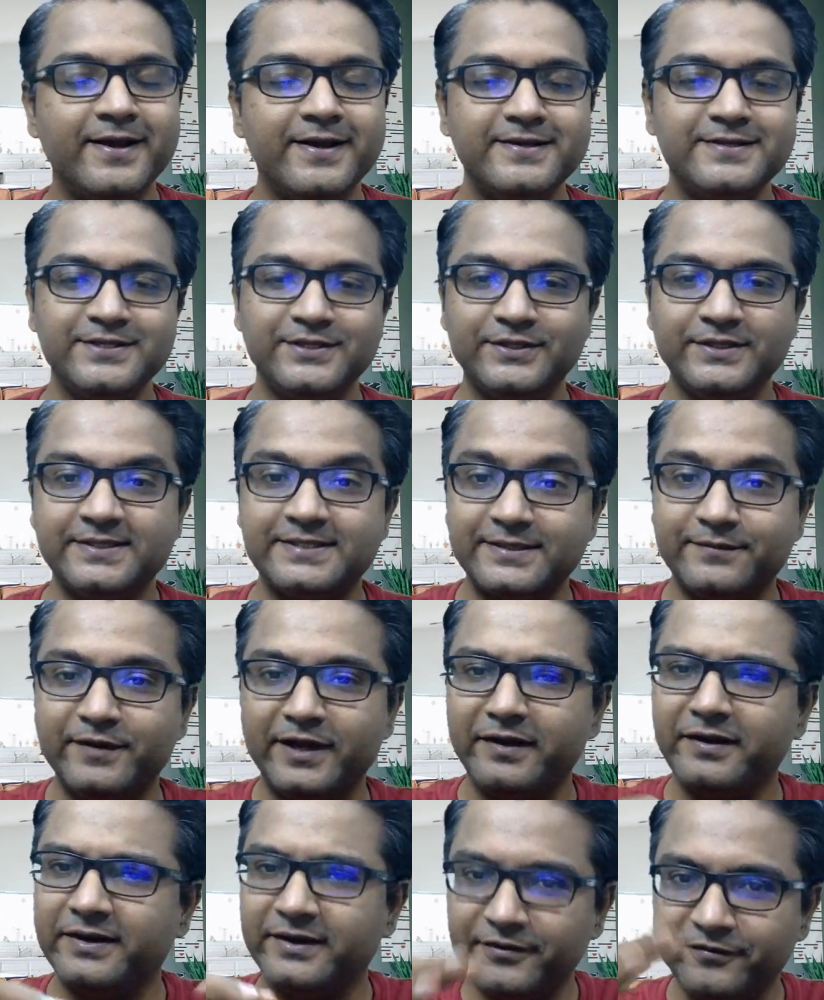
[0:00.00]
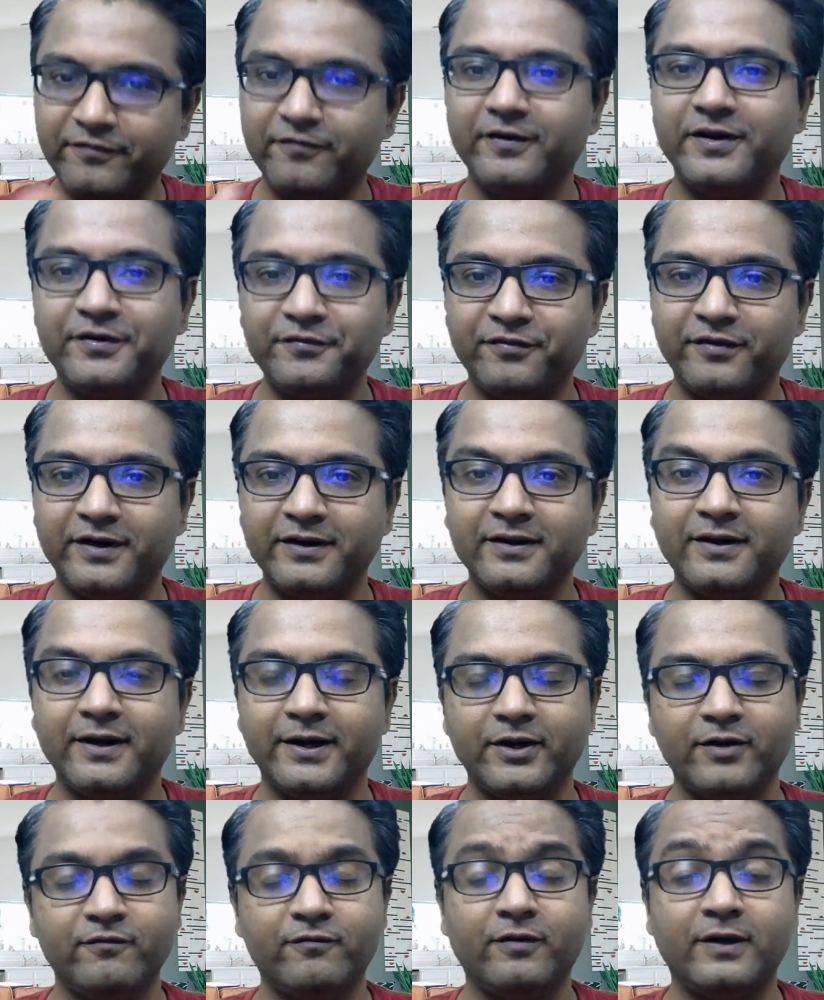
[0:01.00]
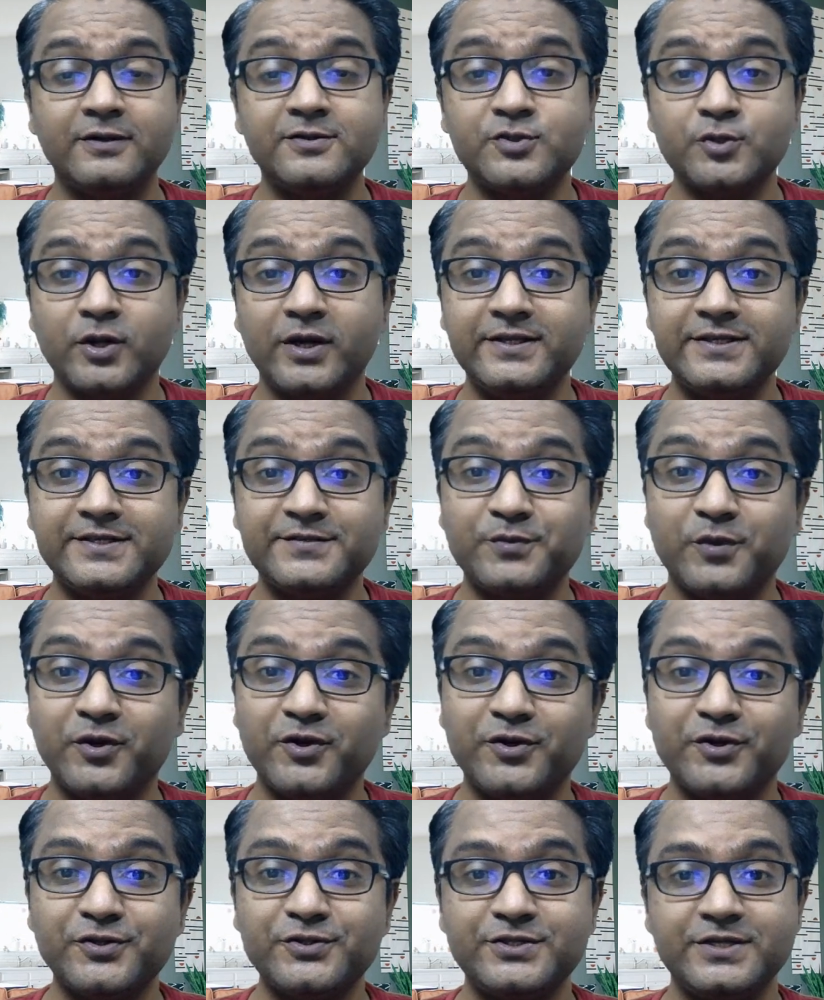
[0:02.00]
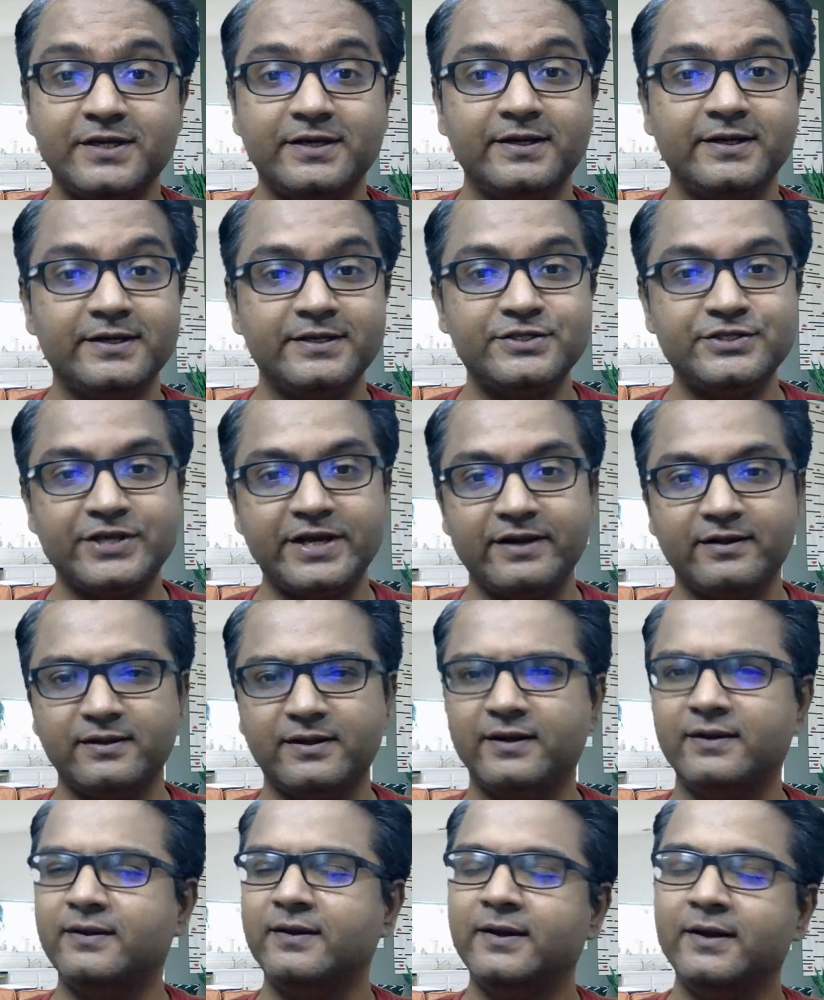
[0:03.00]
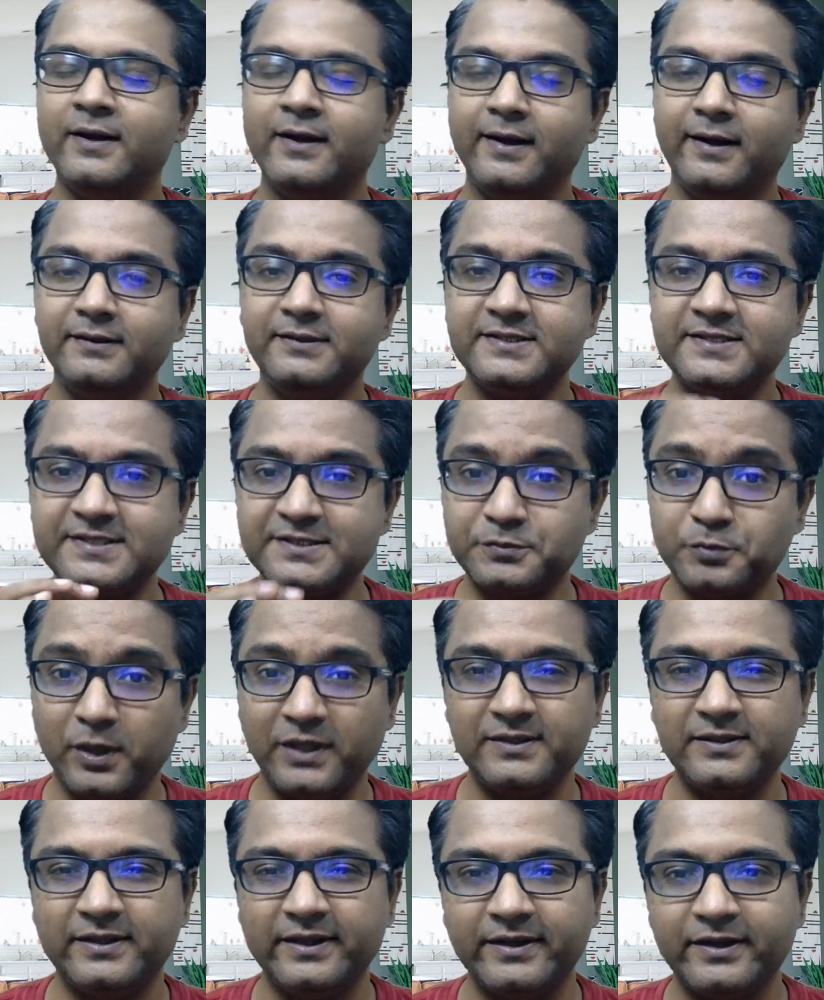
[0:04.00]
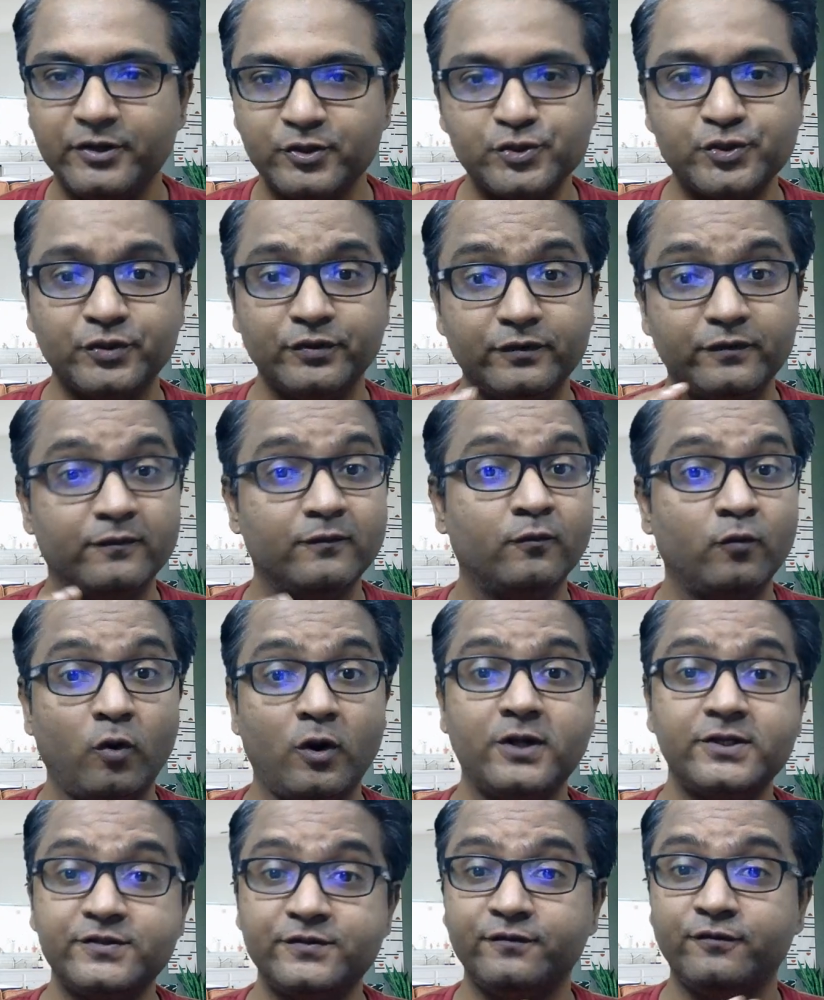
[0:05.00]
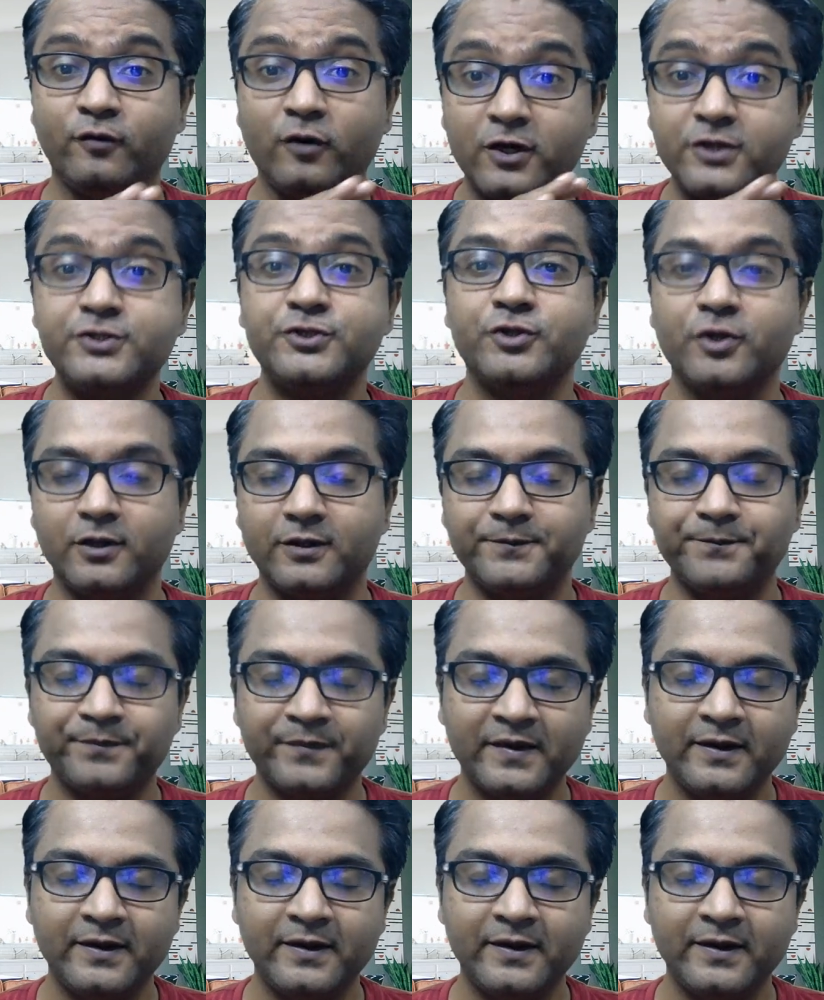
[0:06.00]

So it's a very different fund kind of fund. So I just wanted to share that. This is one thing you should watch for sure.